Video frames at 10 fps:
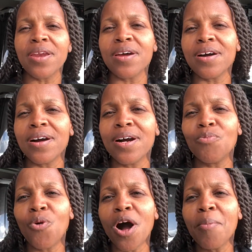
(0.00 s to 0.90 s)
to um,
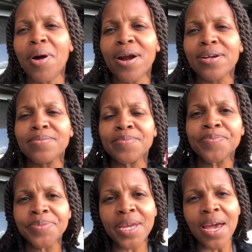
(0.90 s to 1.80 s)
Walmart.
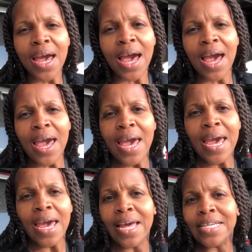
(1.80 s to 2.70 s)

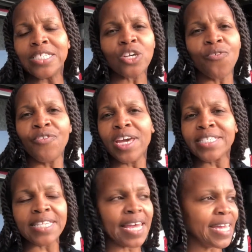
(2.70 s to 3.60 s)

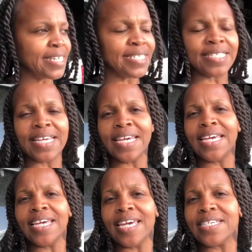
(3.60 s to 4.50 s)
Sophia's latest
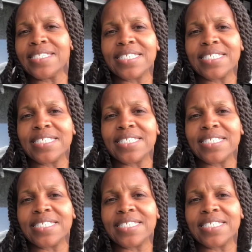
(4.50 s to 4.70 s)
thing is